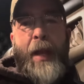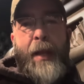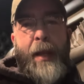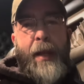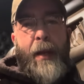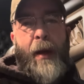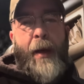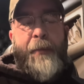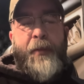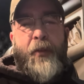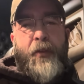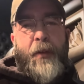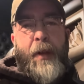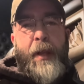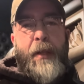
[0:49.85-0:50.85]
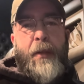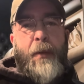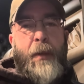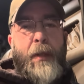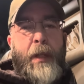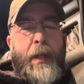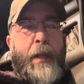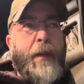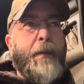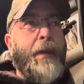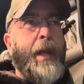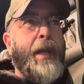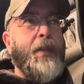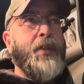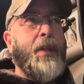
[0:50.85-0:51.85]
in off the street to a little
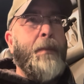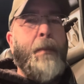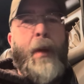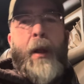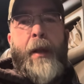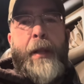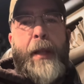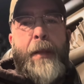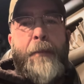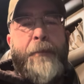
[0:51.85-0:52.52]
Asian market,